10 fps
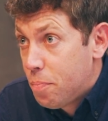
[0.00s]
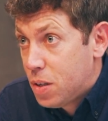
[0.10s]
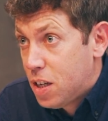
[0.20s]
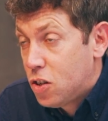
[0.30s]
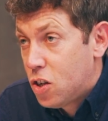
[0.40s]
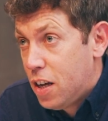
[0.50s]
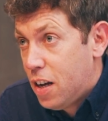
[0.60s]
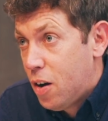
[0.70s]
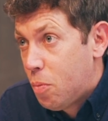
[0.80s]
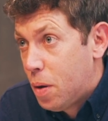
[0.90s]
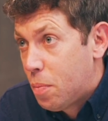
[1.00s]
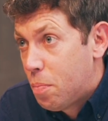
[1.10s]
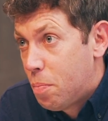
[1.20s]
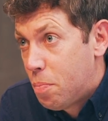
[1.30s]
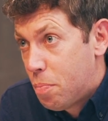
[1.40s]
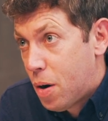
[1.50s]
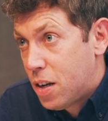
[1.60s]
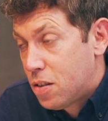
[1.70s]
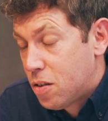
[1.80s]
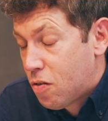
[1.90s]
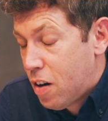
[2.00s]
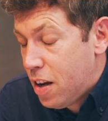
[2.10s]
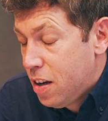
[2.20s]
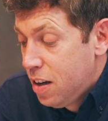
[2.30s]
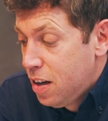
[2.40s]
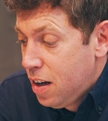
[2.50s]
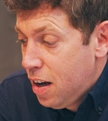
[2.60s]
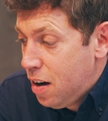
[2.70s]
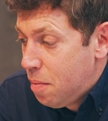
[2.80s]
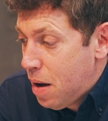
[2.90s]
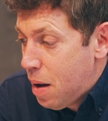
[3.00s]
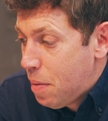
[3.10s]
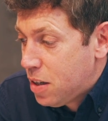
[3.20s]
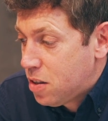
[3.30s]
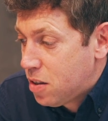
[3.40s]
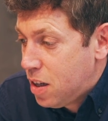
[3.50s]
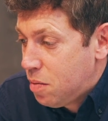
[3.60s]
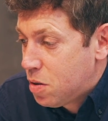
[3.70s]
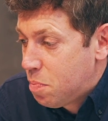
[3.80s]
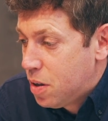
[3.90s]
potentially in helping brands to create ambassador teams.